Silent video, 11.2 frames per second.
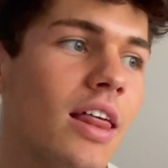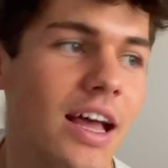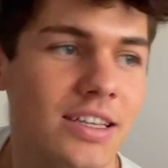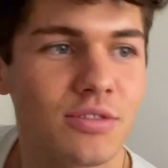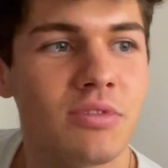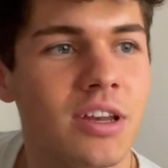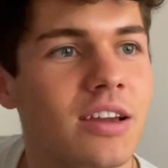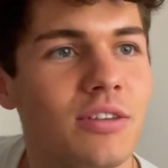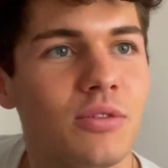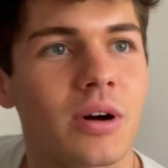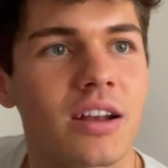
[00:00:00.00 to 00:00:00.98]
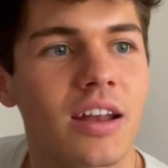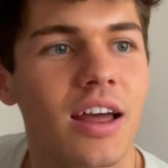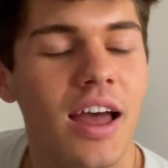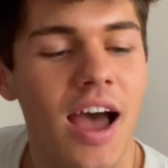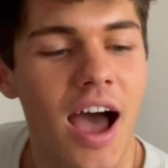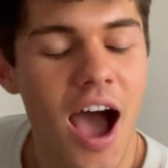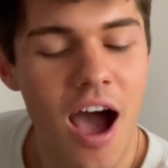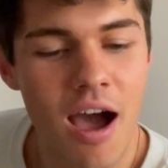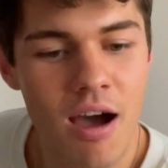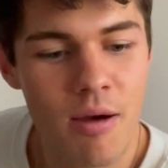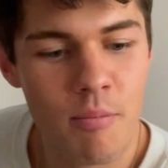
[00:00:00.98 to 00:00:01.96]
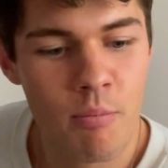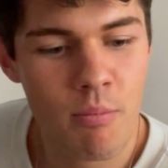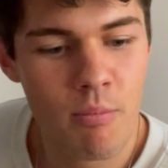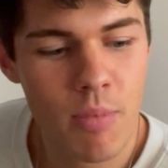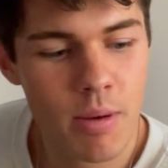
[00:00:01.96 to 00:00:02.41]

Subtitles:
a really good one. Ellen.